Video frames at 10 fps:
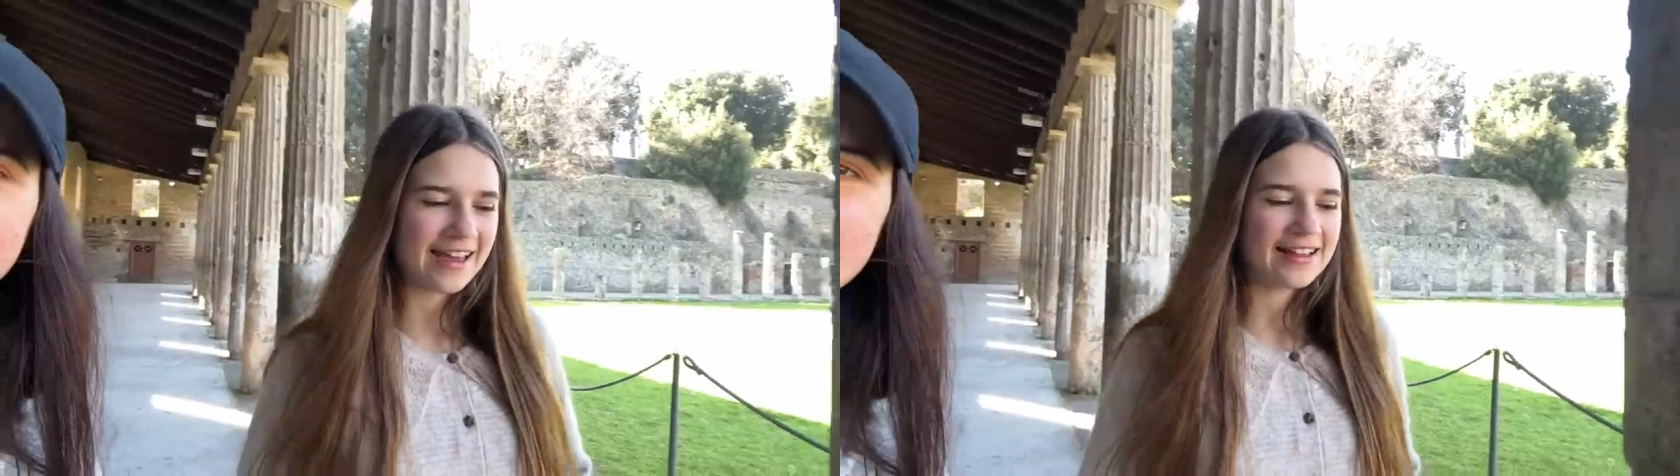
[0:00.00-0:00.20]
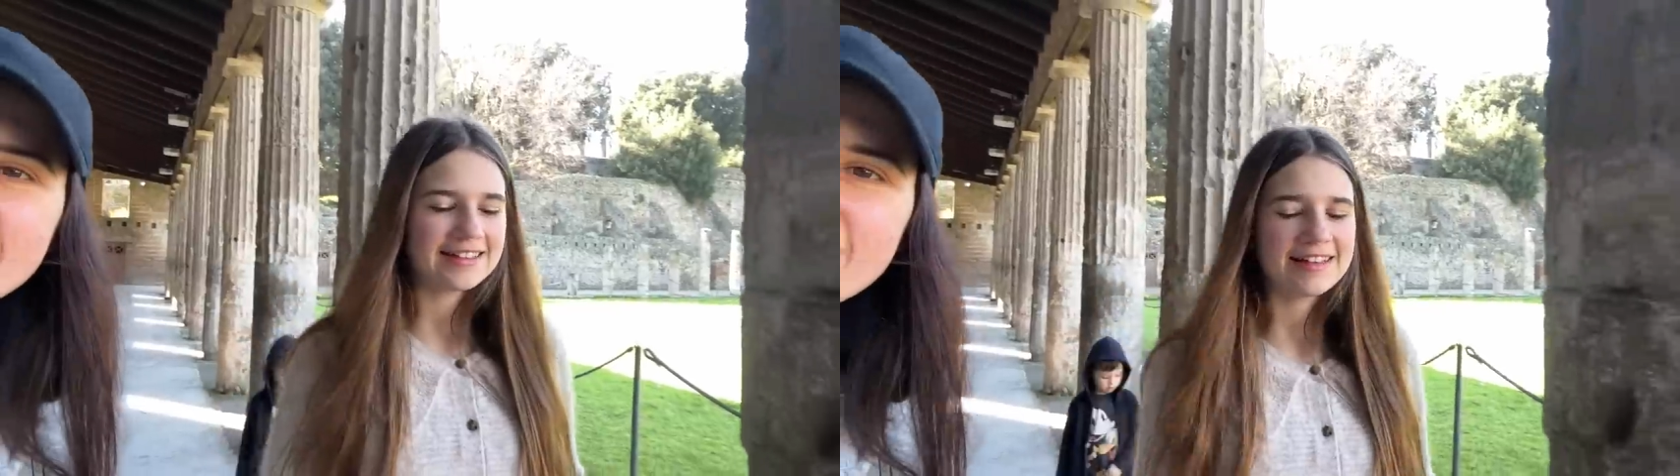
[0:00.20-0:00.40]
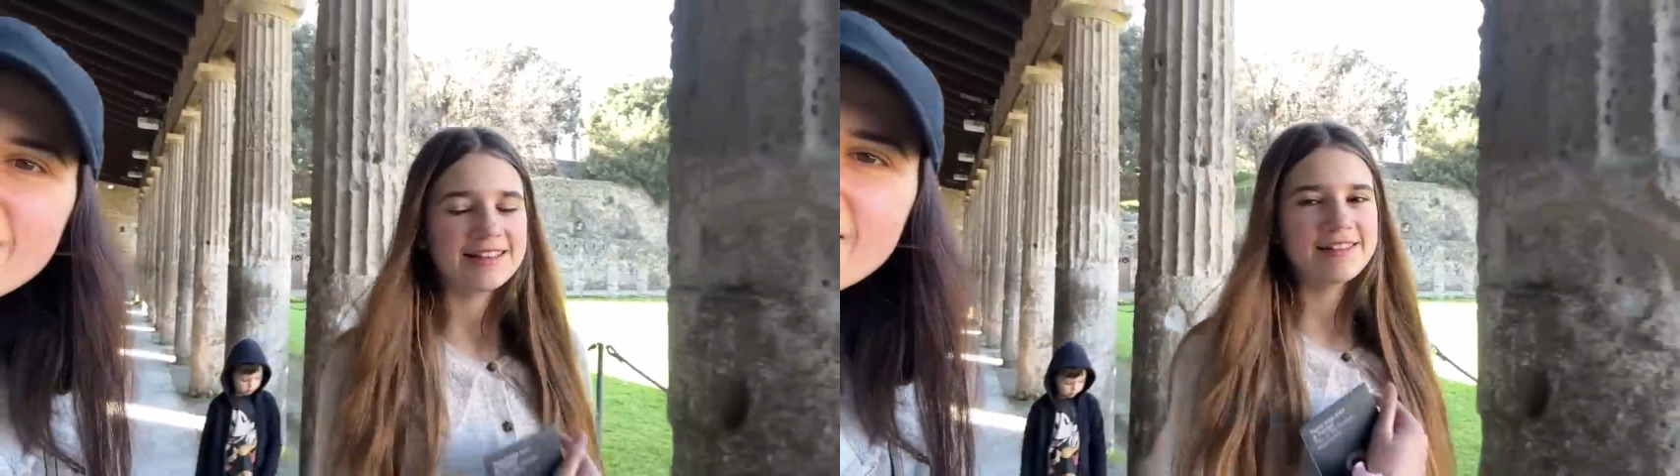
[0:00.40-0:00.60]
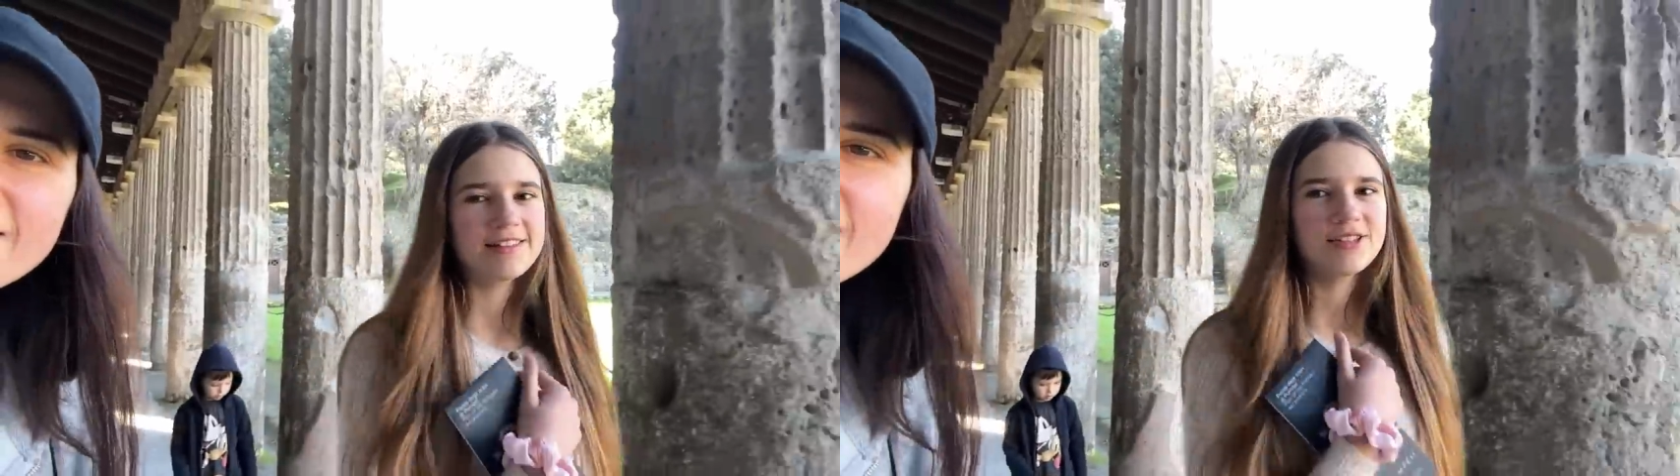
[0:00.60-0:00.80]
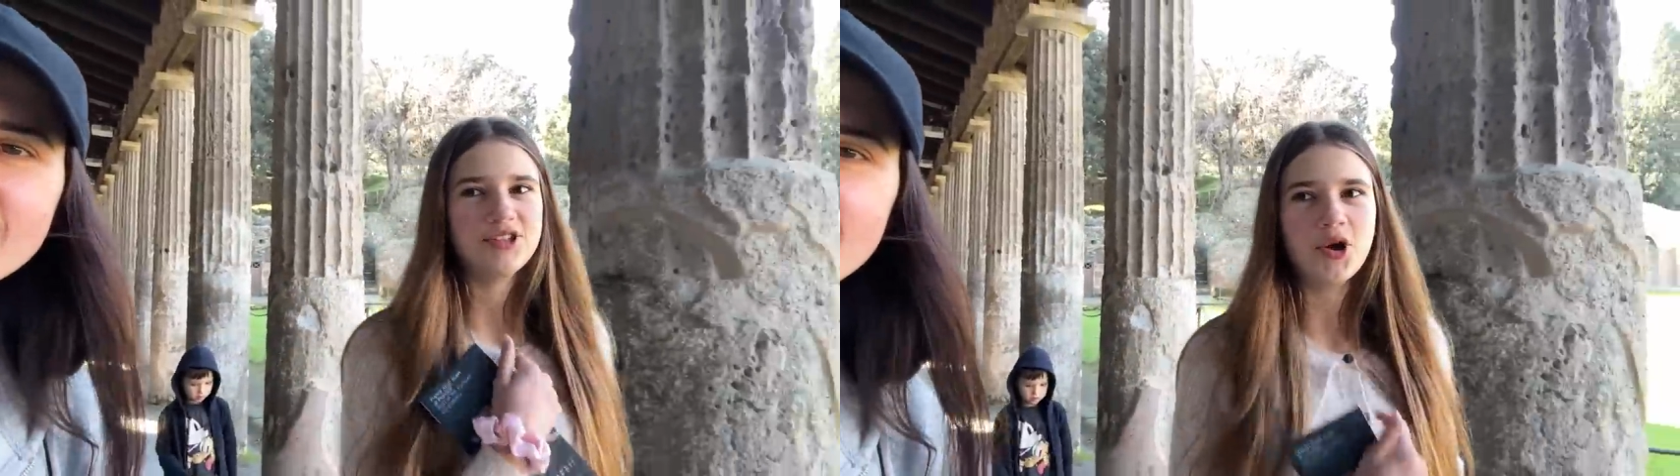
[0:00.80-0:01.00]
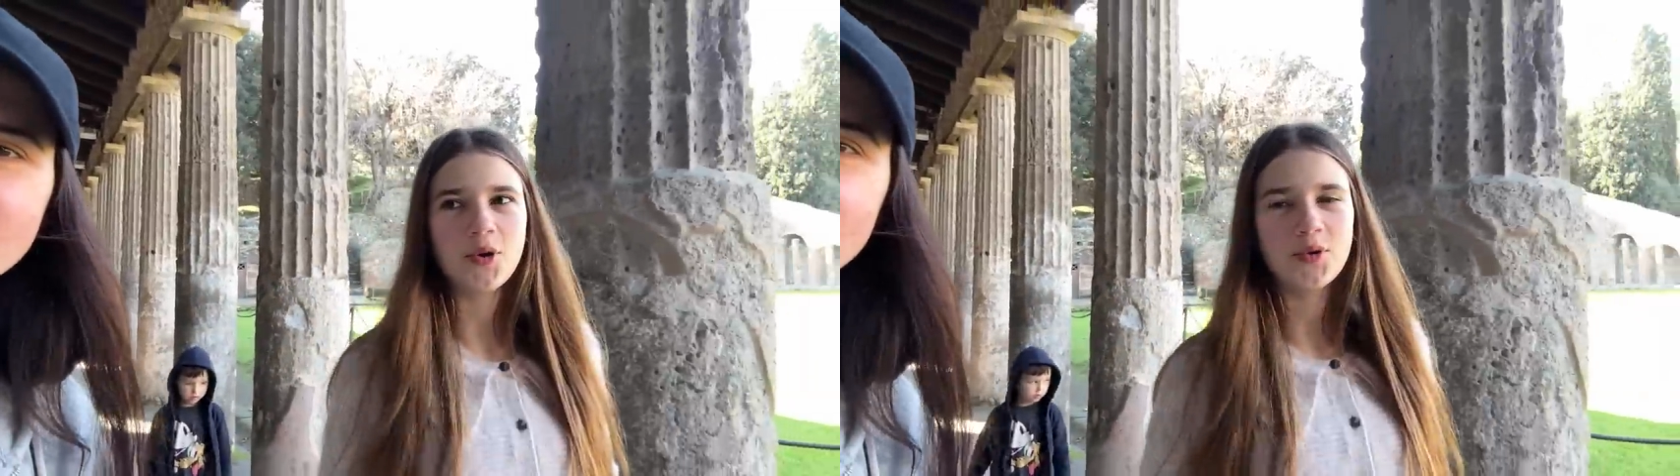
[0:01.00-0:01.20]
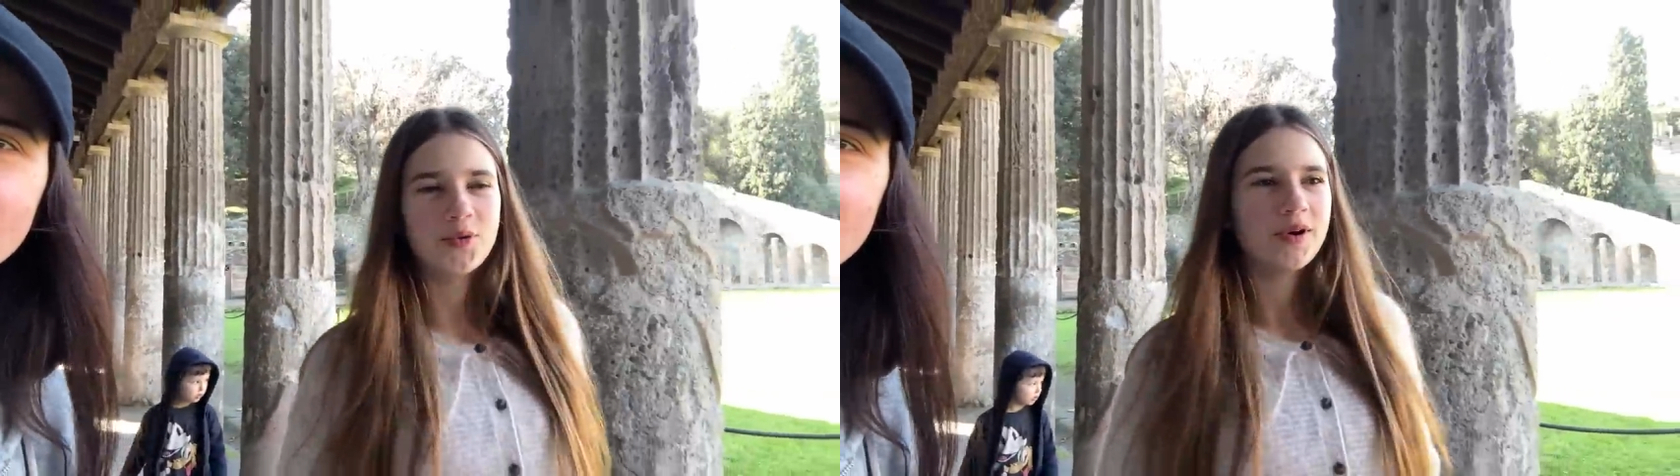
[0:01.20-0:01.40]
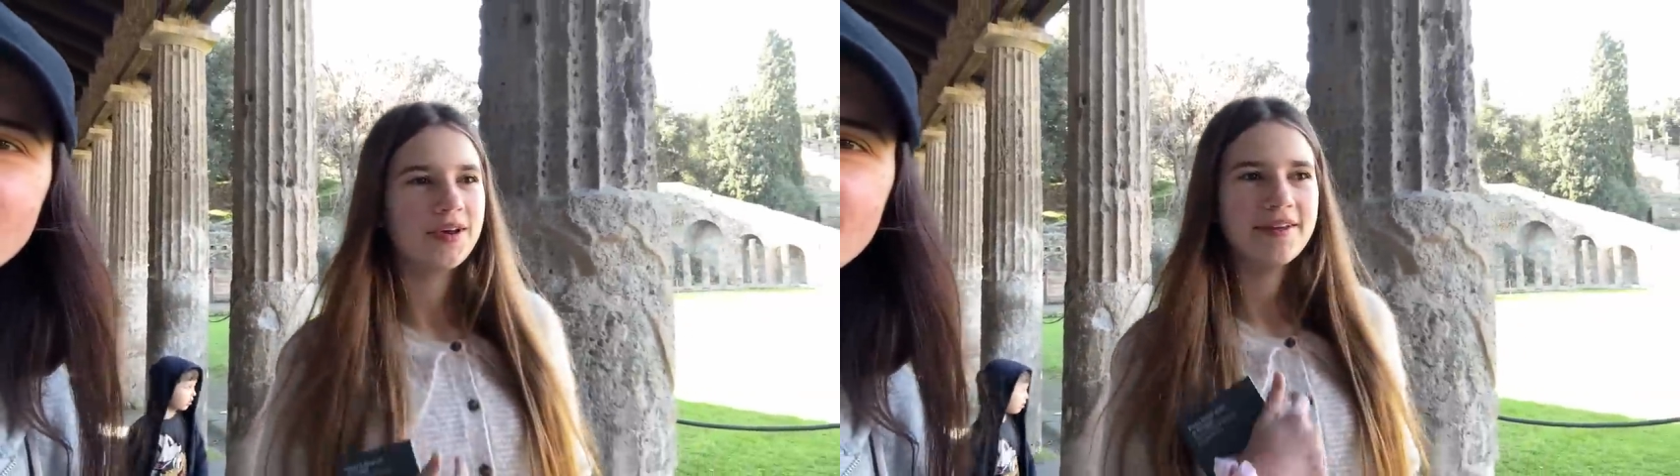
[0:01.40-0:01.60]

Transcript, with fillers: and it's so